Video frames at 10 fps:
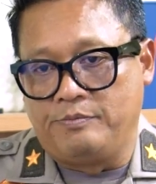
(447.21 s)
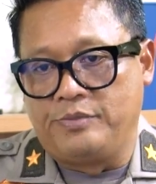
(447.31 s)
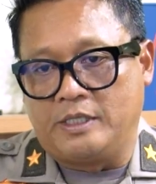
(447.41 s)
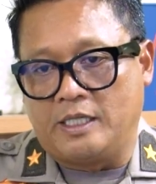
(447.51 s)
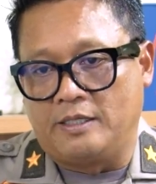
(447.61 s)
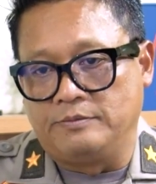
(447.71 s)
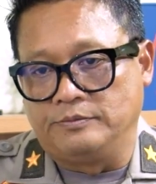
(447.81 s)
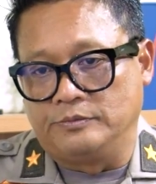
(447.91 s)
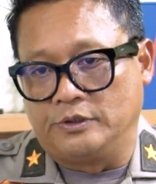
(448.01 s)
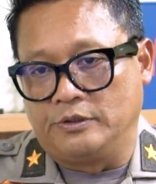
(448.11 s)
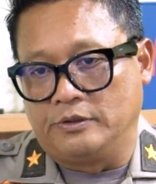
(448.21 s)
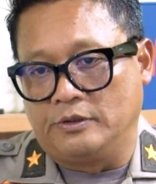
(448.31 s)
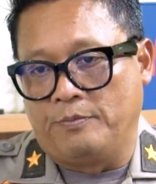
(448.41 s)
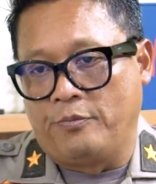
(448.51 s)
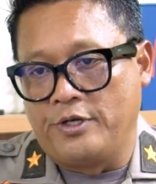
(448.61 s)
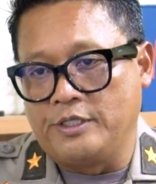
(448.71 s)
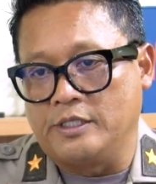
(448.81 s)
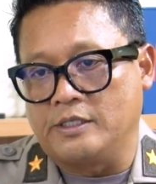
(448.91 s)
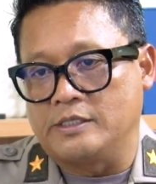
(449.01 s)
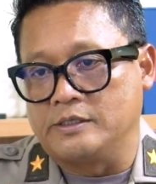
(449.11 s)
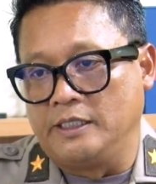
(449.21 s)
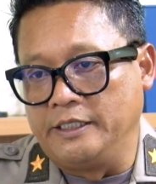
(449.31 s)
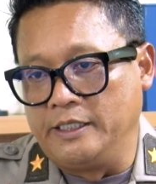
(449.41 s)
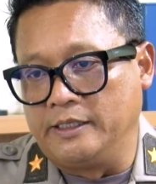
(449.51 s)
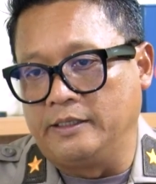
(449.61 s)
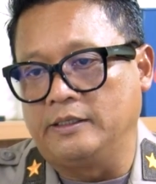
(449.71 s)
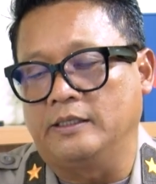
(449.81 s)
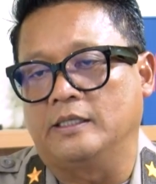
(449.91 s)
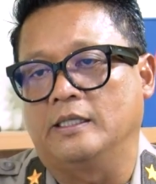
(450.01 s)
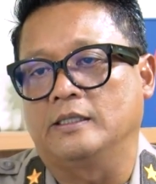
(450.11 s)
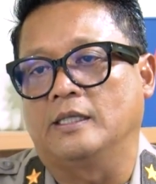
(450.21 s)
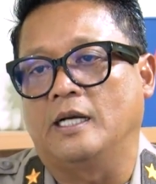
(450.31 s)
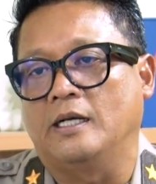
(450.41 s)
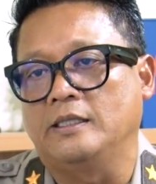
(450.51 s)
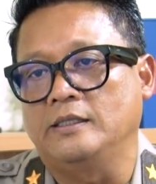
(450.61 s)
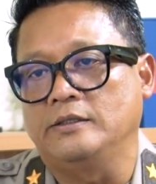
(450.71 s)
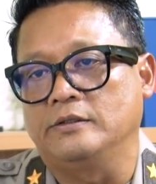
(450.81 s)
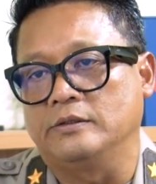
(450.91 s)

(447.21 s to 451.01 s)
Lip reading: become appointed as the leader, and I